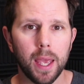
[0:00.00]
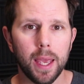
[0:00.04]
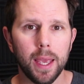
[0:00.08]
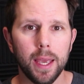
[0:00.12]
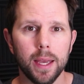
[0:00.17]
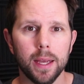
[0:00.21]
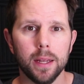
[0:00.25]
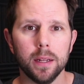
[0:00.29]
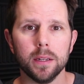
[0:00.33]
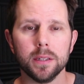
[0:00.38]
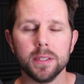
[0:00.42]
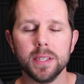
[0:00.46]

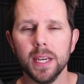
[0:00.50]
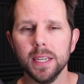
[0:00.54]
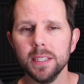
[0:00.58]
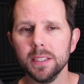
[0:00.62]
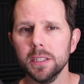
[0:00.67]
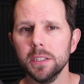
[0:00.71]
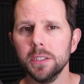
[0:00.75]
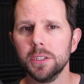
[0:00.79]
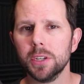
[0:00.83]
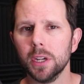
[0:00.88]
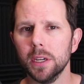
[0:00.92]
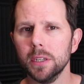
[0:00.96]
And
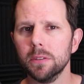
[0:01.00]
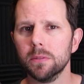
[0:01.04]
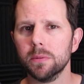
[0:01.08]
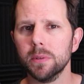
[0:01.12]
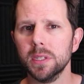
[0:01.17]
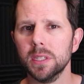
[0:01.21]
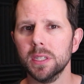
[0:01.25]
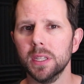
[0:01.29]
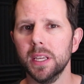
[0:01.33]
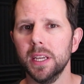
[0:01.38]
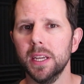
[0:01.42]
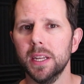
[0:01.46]
Tesla just
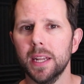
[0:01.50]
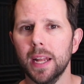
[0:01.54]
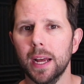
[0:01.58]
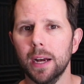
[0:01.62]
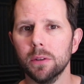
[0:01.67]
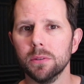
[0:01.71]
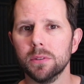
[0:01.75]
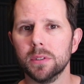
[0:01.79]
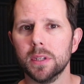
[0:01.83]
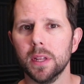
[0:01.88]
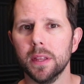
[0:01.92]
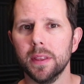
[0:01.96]
recently
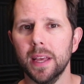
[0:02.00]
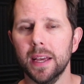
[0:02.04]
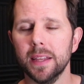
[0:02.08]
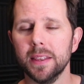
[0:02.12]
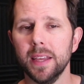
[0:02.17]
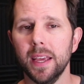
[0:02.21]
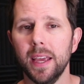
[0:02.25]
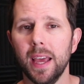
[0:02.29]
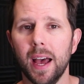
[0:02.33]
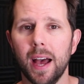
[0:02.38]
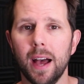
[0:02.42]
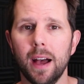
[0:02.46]
announced that
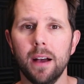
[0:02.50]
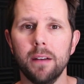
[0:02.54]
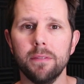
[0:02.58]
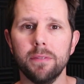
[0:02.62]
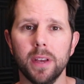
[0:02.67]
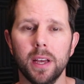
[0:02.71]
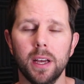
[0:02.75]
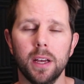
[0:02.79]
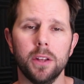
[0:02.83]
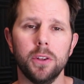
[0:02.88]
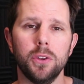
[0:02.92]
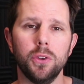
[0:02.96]
they
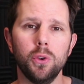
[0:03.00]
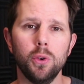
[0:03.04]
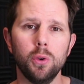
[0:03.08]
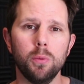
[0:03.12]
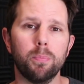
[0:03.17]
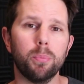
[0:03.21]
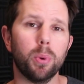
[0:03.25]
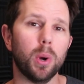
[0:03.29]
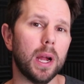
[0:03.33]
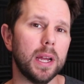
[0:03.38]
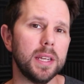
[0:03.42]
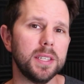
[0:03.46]
have a new
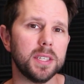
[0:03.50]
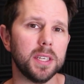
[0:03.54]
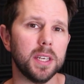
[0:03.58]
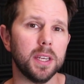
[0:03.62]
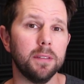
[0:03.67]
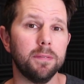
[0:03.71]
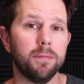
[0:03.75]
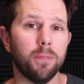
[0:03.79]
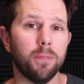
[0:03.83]
pricing